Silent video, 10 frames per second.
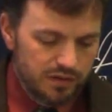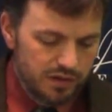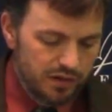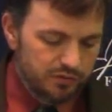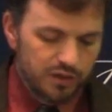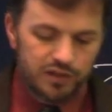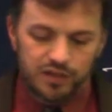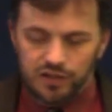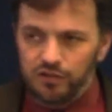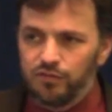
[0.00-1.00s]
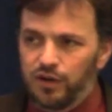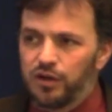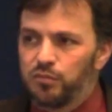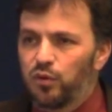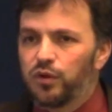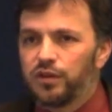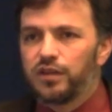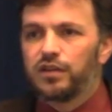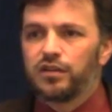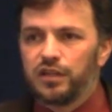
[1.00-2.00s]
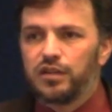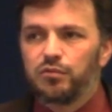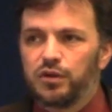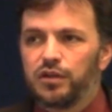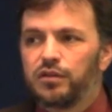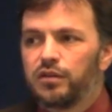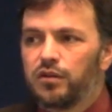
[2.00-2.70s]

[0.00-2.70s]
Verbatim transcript: Uh, so I think that's a very important thing to lead with.